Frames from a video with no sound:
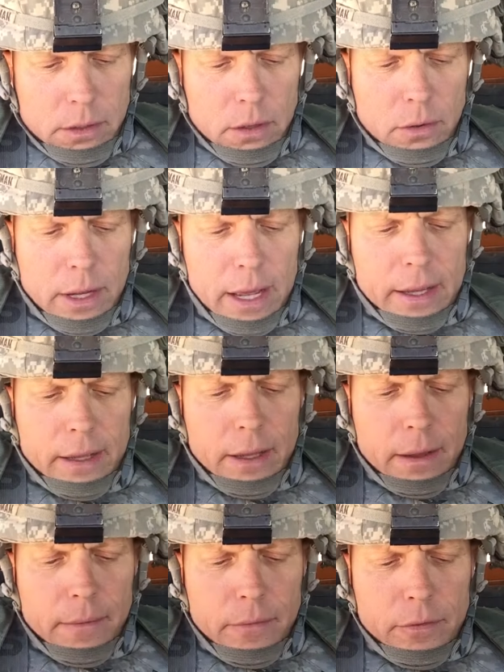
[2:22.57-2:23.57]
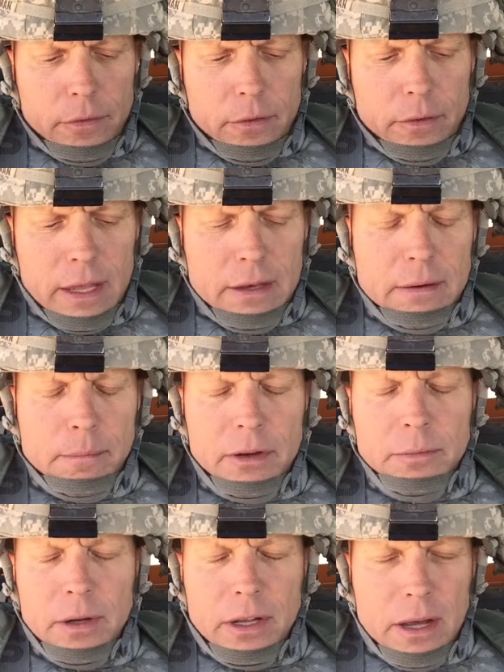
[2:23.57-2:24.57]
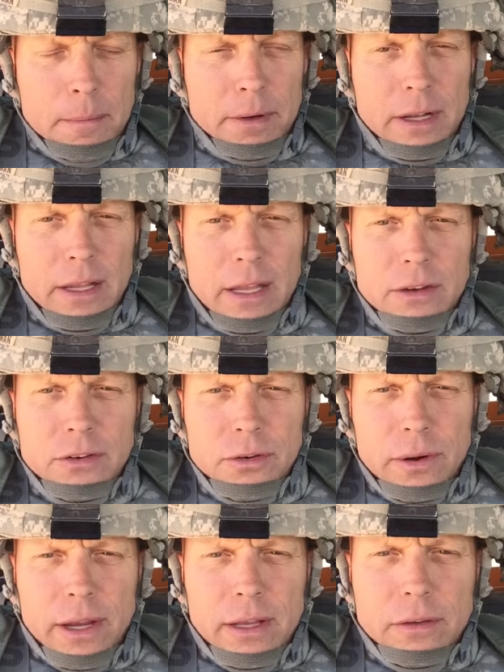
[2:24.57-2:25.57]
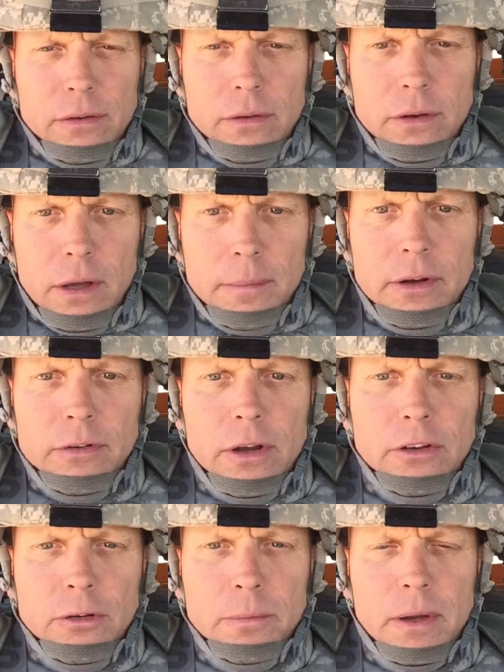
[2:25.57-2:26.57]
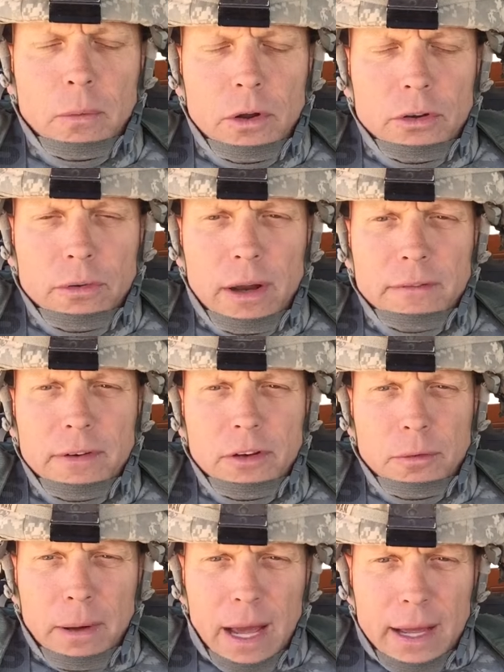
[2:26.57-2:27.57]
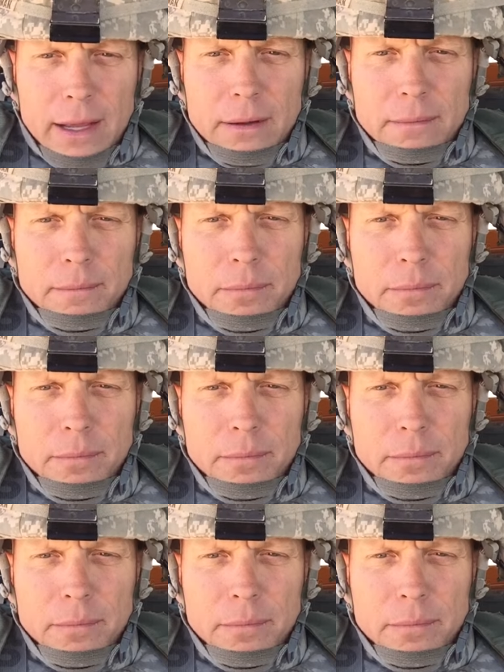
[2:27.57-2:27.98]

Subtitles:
Okay, that brings me to company trains. Company trains should be one terrain feature back.